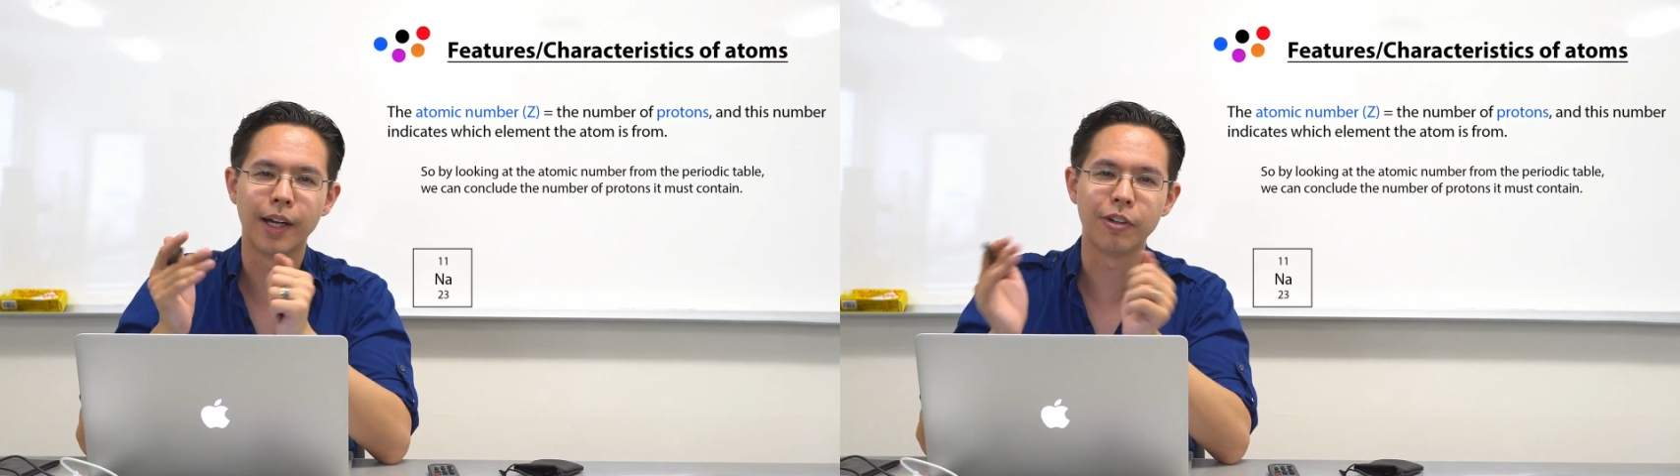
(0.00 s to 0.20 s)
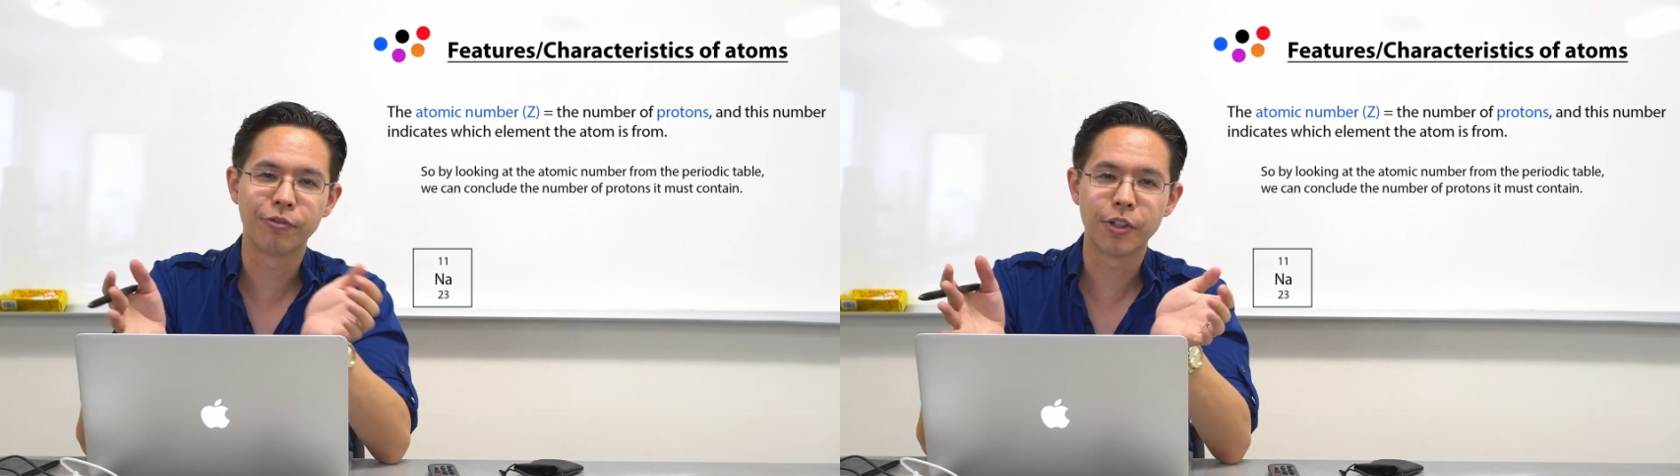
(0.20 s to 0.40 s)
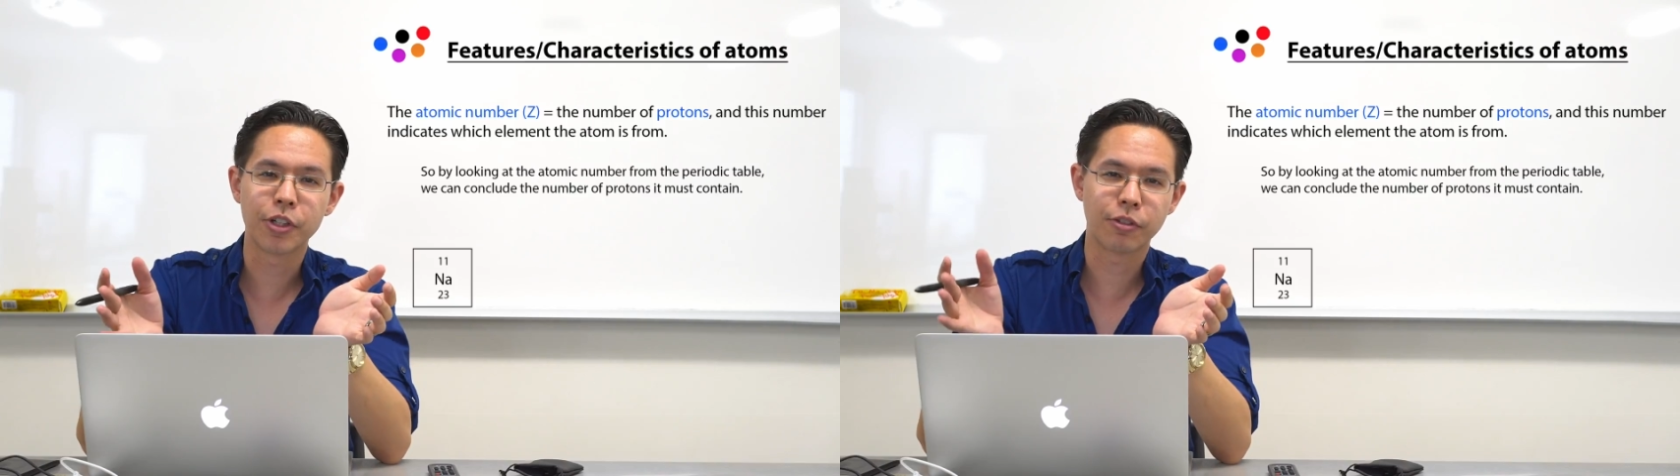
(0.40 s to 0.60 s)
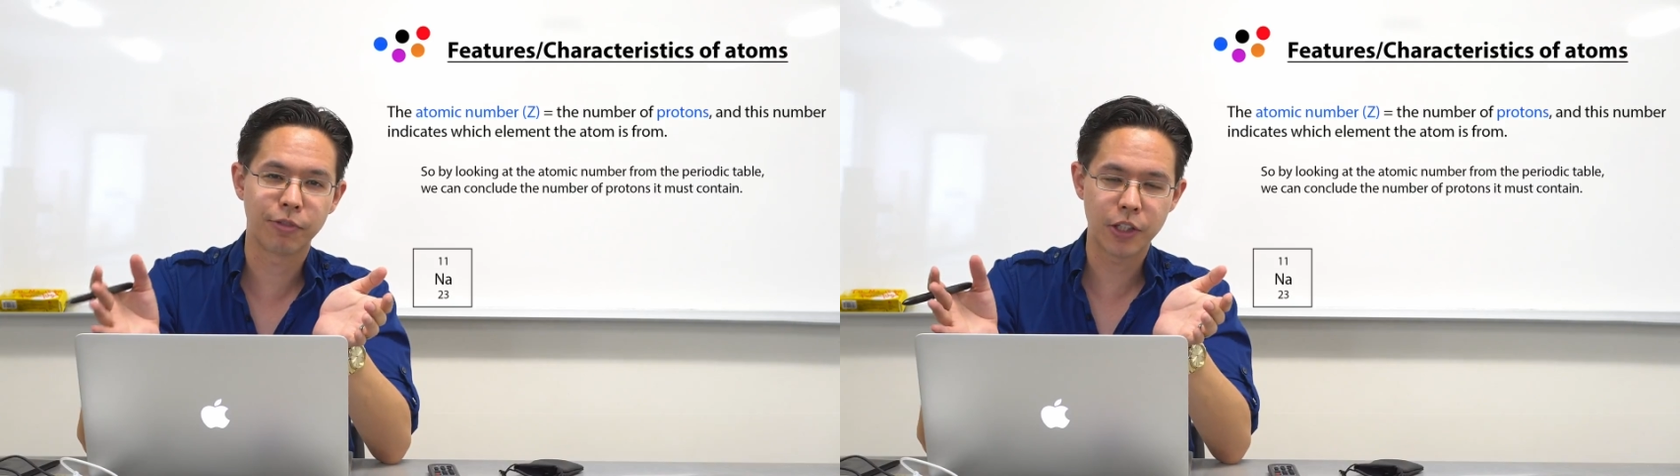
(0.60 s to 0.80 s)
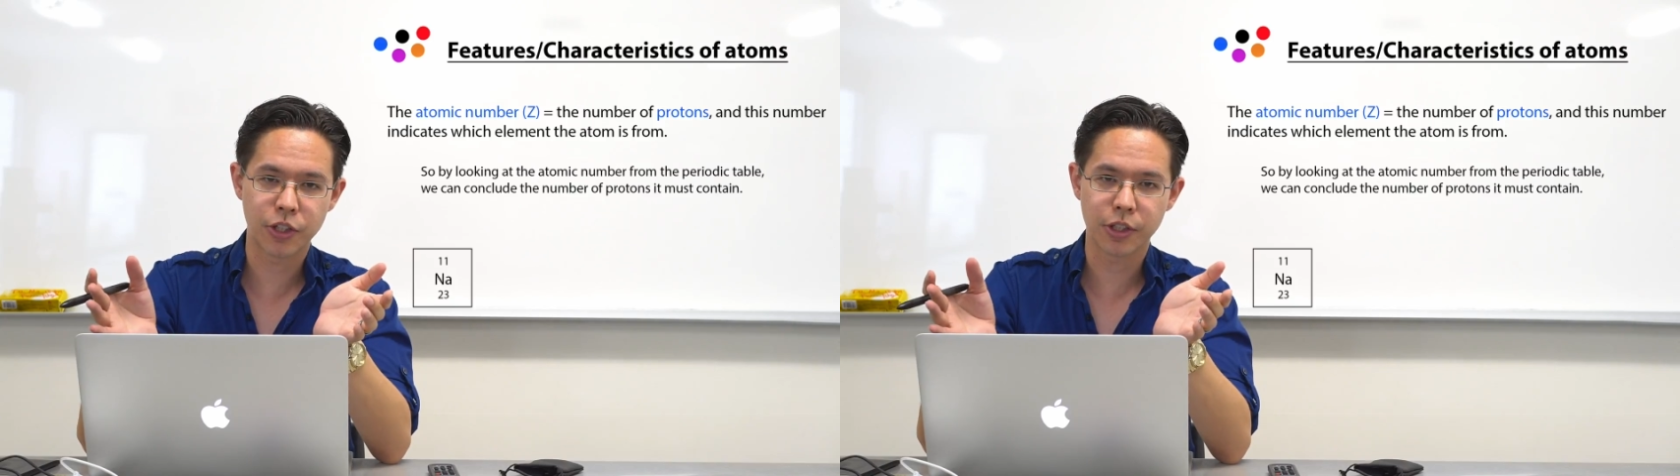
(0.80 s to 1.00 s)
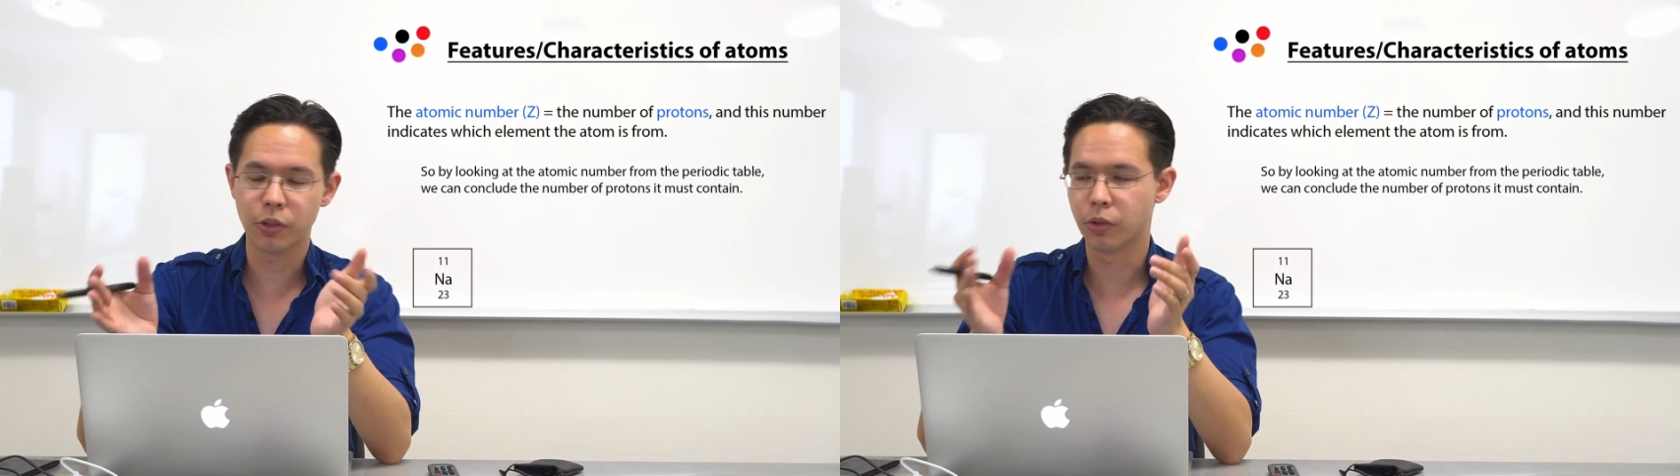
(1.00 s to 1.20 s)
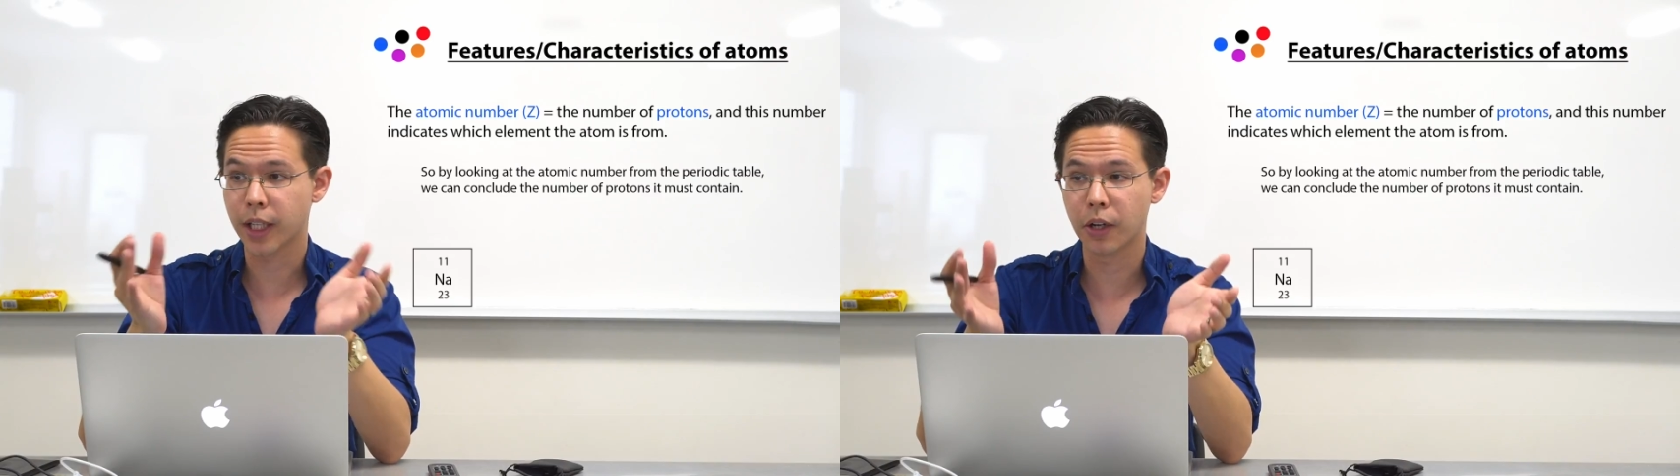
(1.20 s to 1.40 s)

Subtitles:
Our first feature or